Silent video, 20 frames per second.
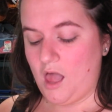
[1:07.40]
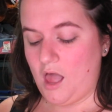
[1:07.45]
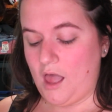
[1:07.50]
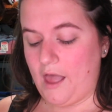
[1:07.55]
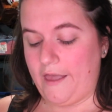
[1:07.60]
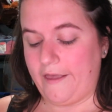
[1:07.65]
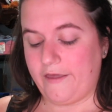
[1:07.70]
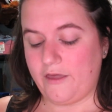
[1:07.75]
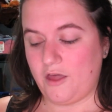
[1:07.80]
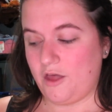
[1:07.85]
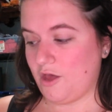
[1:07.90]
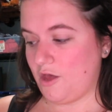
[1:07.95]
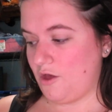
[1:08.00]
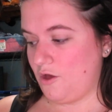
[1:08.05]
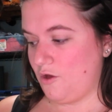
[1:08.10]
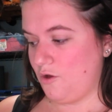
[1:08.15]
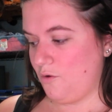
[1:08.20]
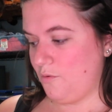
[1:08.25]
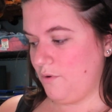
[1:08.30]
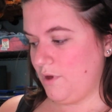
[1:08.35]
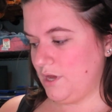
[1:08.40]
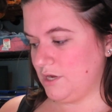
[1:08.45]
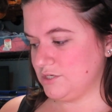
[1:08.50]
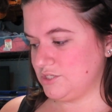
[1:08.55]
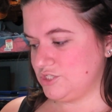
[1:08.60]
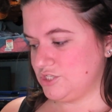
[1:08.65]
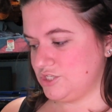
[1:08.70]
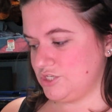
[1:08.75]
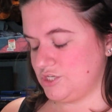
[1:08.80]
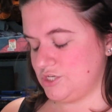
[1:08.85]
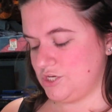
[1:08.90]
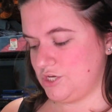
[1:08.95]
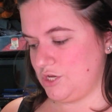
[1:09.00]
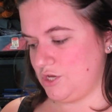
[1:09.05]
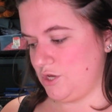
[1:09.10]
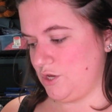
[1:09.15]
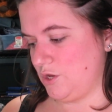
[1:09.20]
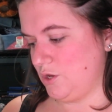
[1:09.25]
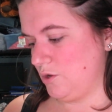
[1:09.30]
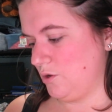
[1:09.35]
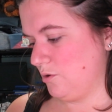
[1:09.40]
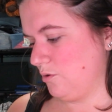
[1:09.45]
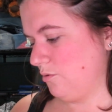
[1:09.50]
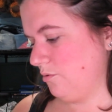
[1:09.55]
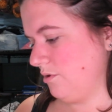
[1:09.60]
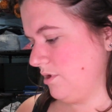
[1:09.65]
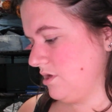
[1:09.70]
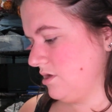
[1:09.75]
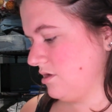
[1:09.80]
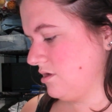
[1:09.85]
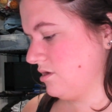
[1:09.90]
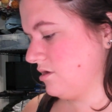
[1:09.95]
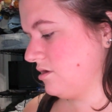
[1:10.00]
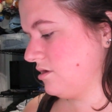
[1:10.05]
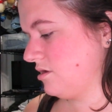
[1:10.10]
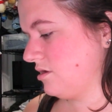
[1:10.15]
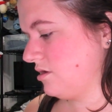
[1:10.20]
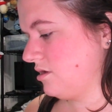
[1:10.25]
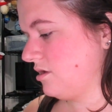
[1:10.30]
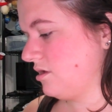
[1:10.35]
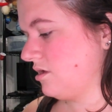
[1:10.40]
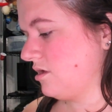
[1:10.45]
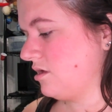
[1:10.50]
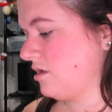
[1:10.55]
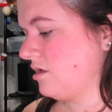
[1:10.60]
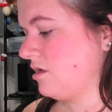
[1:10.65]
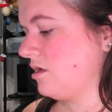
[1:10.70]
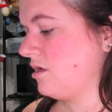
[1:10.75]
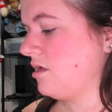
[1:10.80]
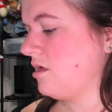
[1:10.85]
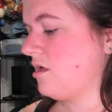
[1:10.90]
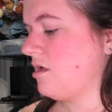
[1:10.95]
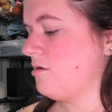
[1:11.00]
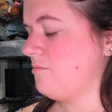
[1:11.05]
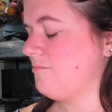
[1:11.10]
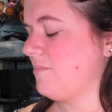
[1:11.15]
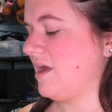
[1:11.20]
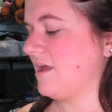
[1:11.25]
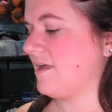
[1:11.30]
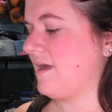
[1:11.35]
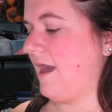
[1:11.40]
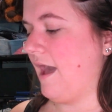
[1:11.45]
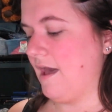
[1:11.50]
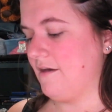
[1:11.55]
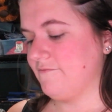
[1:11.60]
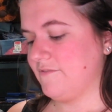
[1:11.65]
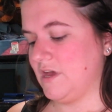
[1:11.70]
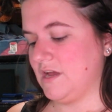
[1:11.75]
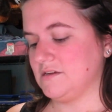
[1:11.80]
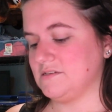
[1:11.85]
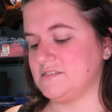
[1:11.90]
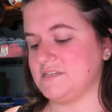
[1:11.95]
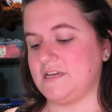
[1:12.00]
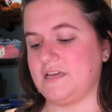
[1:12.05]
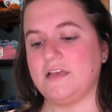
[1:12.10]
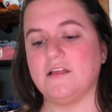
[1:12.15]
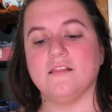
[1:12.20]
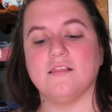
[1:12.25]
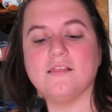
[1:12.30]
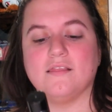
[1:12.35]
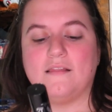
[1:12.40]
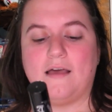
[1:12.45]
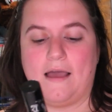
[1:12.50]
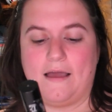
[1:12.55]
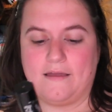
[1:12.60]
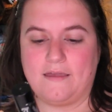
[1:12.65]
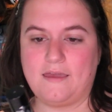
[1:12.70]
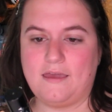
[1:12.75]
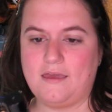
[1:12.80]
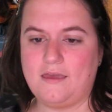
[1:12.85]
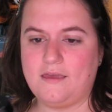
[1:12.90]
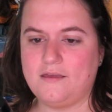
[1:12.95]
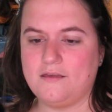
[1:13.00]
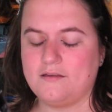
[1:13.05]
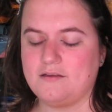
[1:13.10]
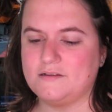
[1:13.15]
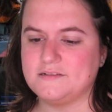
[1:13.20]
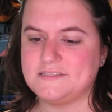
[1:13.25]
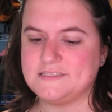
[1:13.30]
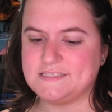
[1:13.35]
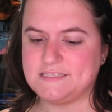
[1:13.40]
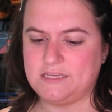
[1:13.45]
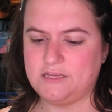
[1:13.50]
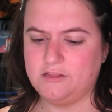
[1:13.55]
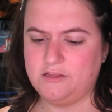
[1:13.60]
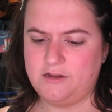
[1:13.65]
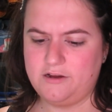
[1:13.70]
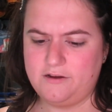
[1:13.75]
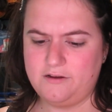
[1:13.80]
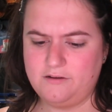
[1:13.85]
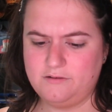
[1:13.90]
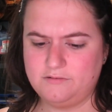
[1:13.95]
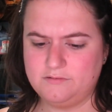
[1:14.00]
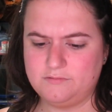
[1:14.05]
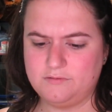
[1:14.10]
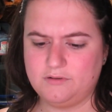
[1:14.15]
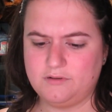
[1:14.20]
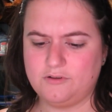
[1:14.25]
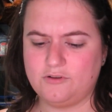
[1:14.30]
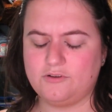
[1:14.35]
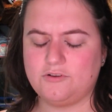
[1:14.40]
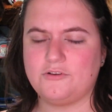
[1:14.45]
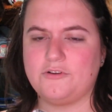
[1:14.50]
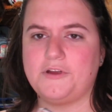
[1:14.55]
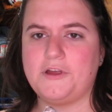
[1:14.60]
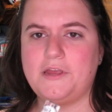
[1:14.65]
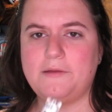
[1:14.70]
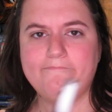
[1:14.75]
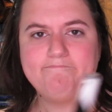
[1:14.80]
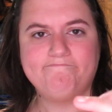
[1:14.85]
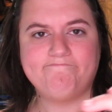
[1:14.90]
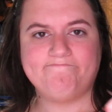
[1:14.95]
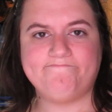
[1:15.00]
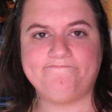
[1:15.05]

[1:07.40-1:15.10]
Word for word: I go to my Kat Von D Lock-It Concealer Cream.